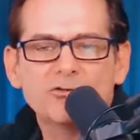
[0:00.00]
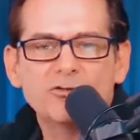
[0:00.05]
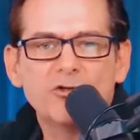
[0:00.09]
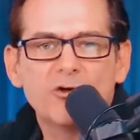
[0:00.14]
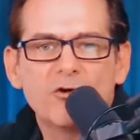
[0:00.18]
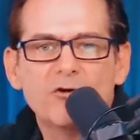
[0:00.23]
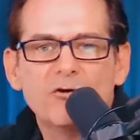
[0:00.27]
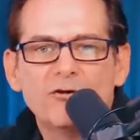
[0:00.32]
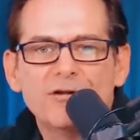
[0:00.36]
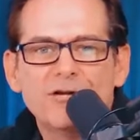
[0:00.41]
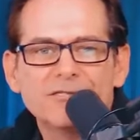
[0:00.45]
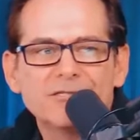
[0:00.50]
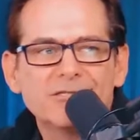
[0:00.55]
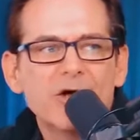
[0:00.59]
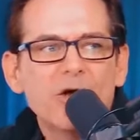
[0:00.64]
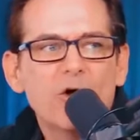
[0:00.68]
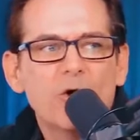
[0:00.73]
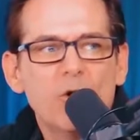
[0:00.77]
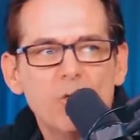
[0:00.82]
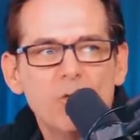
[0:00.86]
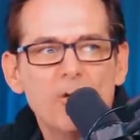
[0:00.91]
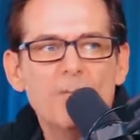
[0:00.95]
journalist
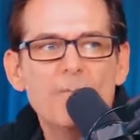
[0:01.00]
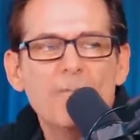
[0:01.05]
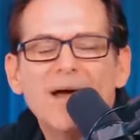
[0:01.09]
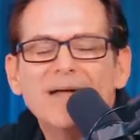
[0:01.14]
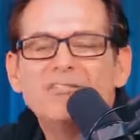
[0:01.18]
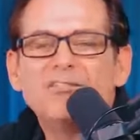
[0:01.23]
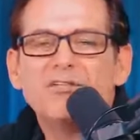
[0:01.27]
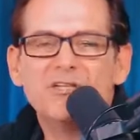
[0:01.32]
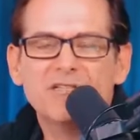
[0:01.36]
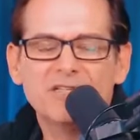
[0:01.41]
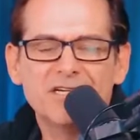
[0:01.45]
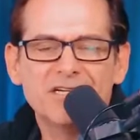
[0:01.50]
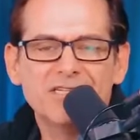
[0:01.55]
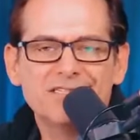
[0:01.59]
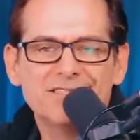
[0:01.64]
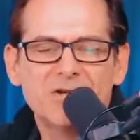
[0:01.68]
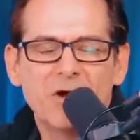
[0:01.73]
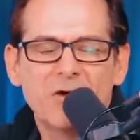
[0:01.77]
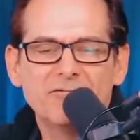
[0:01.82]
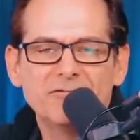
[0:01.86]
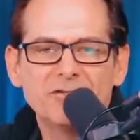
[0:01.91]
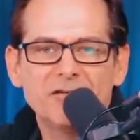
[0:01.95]
who would mention this
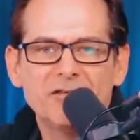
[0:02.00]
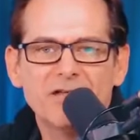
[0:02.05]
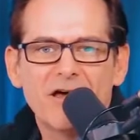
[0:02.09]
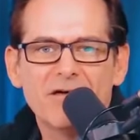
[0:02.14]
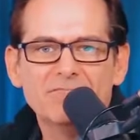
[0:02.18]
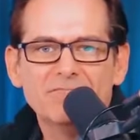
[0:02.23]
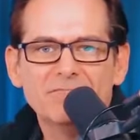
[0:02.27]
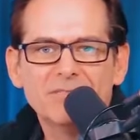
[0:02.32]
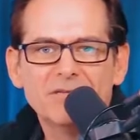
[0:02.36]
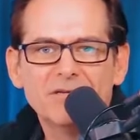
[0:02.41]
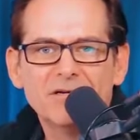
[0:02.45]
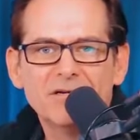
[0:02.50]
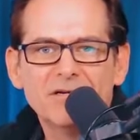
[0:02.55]
stuff to them.